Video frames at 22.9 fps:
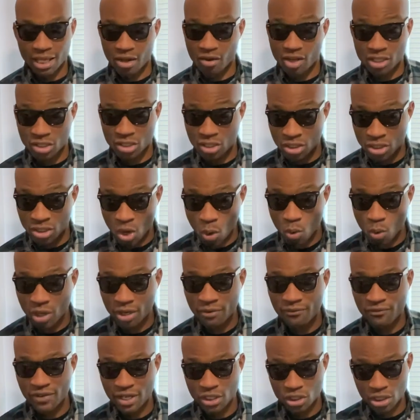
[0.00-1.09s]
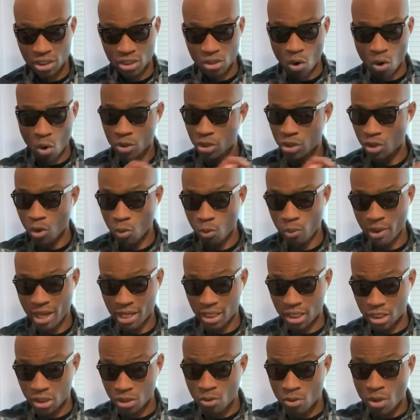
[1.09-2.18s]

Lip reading: is no conviction on your record.